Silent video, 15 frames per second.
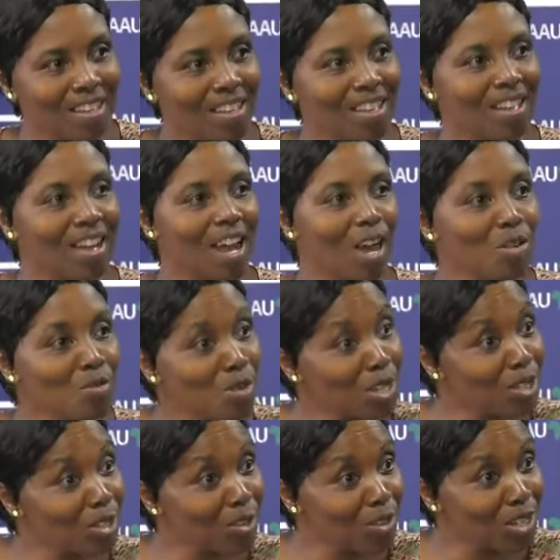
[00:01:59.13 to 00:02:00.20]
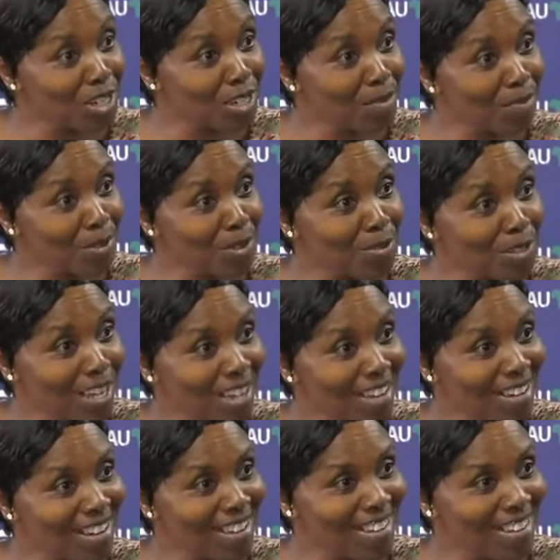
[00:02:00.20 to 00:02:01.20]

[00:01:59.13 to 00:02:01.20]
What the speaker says: How was your trip to Ghana?